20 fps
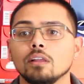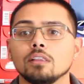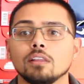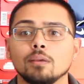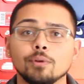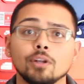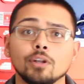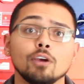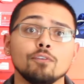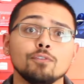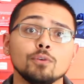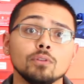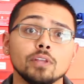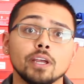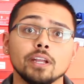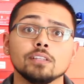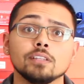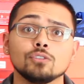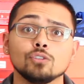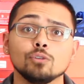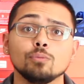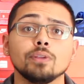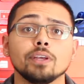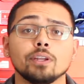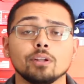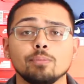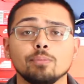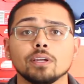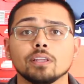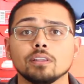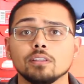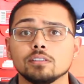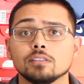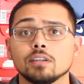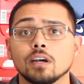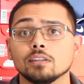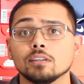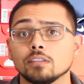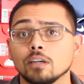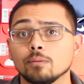Let me know if you ladies do plan on picking these
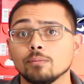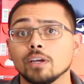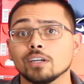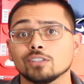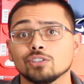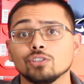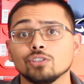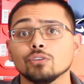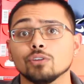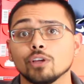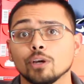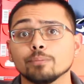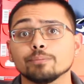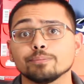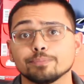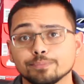guys up next year, though.